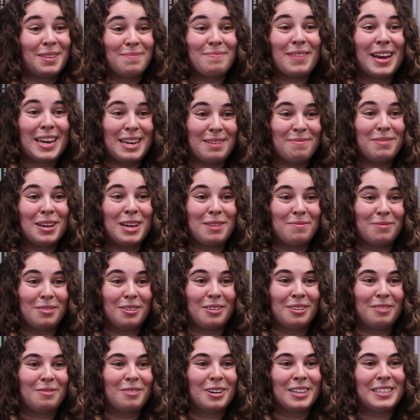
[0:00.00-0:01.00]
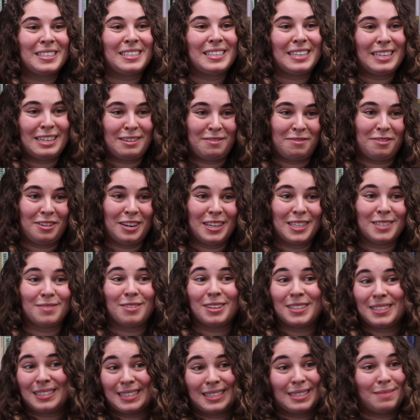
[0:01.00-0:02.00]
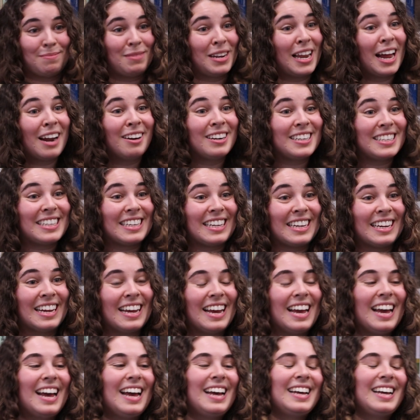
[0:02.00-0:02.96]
many people, what's the difference, what's the similarity?